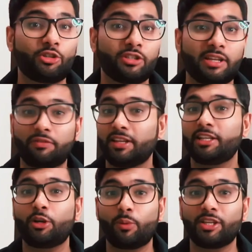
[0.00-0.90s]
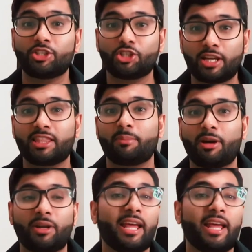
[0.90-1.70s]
You should definitely go and check them out,